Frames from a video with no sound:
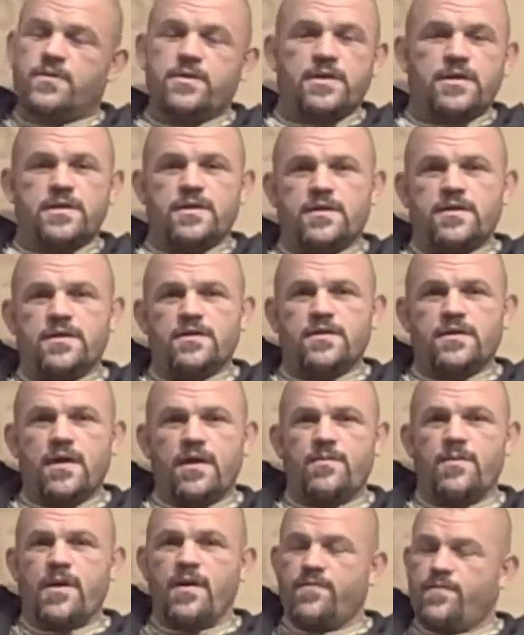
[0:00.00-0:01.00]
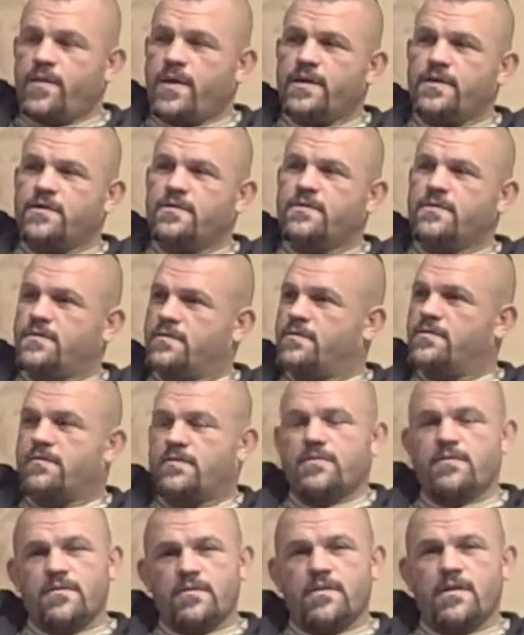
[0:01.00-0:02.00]
Really, I've got
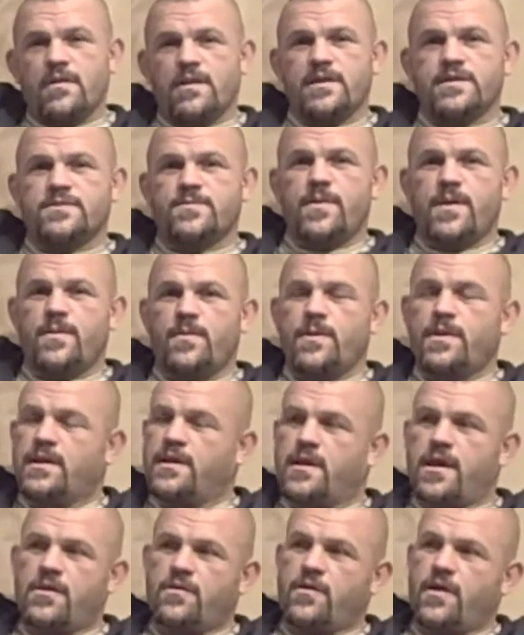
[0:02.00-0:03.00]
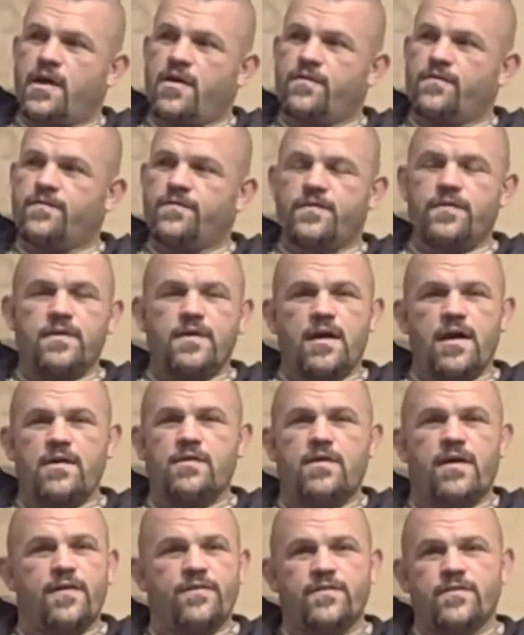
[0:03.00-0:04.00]
a decent amount of money, and I
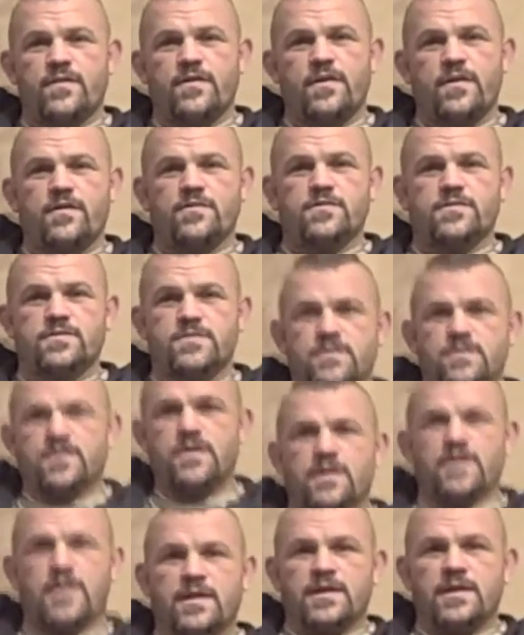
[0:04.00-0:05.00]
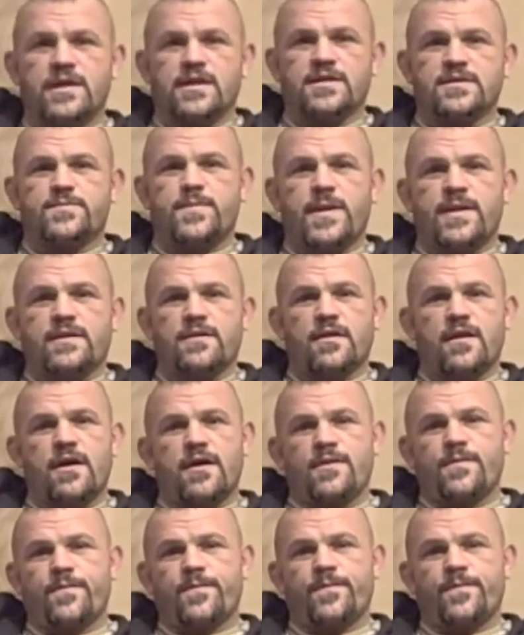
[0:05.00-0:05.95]
don't have to need to spend a lot.